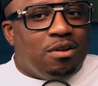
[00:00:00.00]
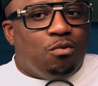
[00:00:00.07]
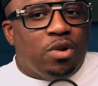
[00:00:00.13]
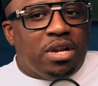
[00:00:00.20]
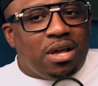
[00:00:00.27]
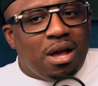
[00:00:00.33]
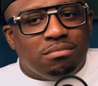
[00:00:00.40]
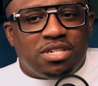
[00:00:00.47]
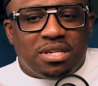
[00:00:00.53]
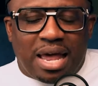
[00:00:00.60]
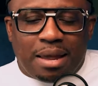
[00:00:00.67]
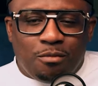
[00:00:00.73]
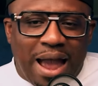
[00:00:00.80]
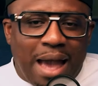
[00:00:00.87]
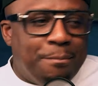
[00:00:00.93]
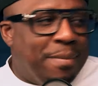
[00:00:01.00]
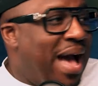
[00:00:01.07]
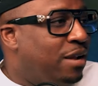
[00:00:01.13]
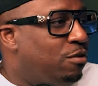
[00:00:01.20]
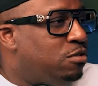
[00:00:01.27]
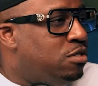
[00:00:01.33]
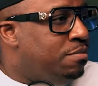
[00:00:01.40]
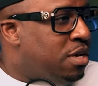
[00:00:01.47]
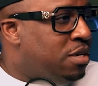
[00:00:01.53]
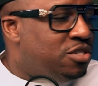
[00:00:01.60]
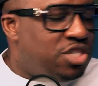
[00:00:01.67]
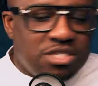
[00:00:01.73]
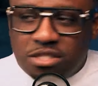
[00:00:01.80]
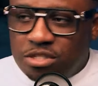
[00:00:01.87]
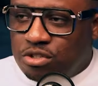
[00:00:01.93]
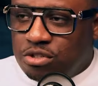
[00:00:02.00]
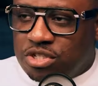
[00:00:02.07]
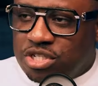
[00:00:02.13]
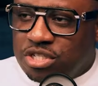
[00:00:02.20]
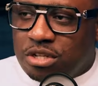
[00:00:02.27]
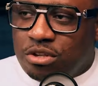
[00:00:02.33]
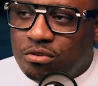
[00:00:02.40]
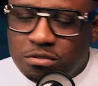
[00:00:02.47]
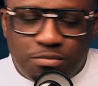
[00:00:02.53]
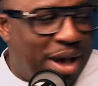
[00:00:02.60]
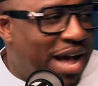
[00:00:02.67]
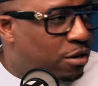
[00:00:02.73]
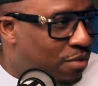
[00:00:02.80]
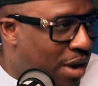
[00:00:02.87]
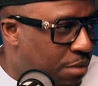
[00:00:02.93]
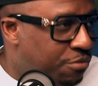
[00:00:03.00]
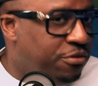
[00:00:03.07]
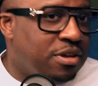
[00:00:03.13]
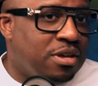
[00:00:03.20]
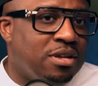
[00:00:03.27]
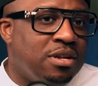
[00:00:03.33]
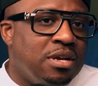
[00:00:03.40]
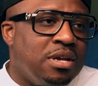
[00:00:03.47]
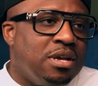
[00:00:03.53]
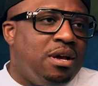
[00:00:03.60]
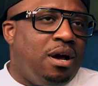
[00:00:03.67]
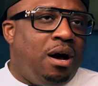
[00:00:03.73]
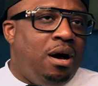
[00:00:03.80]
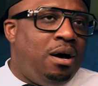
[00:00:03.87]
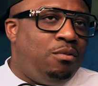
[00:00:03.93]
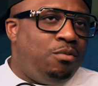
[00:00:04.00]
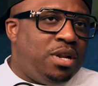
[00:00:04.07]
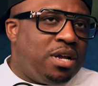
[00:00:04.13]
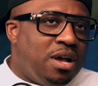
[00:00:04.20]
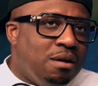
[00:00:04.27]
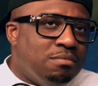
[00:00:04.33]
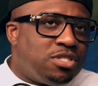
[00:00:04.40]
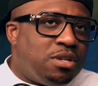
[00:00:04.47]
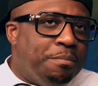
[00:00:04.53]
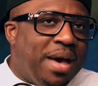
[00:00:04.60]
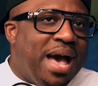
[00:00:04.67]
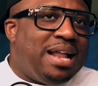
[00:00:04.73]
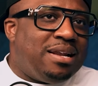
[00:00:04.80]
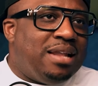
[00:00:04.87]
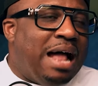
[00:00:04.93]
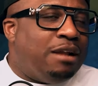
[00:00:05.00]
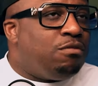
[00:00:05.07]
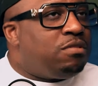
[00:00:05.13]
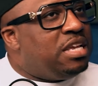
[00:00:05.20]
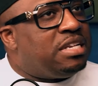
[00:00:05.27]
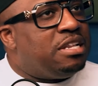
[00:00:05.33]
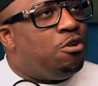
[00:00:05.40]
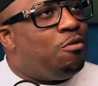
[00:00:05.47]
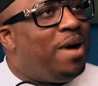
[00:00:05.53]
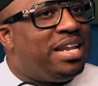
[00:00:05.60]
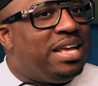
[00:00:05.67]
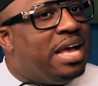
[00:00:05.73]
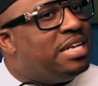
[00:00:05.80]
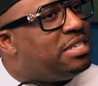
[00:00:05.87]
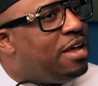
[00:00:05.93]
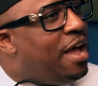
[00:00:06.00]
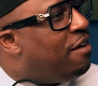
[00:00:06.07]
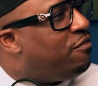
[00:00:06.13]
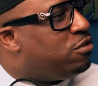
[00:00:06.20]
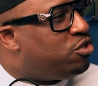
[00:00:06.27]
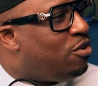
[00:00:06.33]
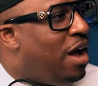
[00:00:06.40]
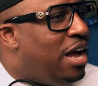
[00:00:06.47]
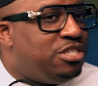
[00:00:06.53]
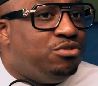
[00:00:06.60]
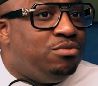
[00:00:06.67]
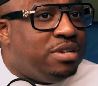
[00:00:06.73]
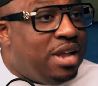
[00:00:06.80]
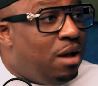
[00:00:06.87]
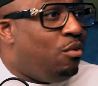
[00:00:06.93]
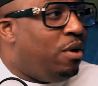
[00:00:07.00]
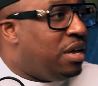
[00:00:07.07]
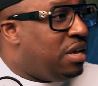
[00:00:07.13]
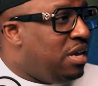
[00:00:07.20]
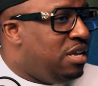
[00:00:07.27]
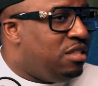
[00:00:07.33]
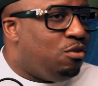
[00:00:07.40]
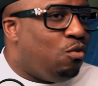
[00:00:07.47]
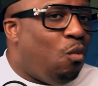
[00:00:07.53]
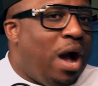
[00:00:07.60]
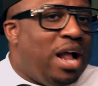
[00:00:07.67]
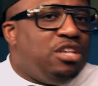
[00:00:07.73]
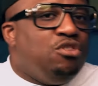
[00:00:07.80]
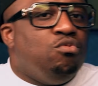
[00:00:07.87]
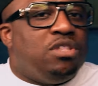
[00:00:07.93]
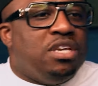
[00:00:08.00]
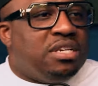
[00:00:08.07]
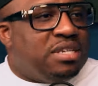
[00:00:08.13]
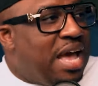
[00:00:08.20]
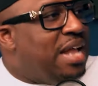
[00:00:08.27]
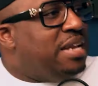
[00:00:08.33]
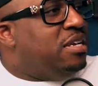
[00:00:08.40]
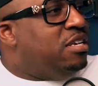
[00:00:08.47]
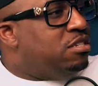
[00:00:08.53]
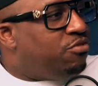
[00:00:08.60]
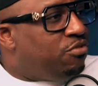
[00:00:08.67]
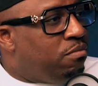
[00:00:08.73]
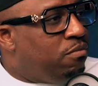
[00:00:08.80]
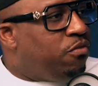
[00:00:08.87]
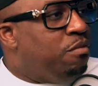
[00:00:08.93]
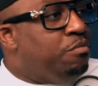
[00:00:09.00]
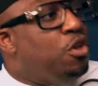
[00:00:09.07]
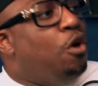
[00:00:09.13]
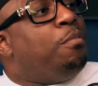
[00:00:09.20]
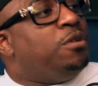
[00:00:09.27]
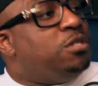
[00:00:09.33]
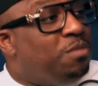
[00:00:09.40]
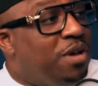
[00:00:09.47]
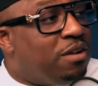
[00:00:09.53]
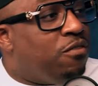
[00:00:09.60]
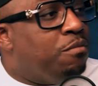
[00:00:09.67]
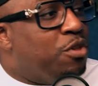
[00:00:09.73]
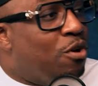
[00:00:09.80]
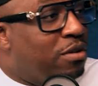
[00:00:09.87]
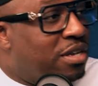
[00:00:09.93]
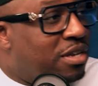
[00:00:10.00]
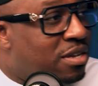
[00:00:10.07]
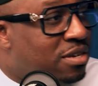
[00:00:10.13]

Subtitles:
When it comes to like rap battles, and she's a huge battle rap fan. When it comes to battle, I don't think nobody has ever tried you in that way either. Why do you think that is from your perspective, from your lens?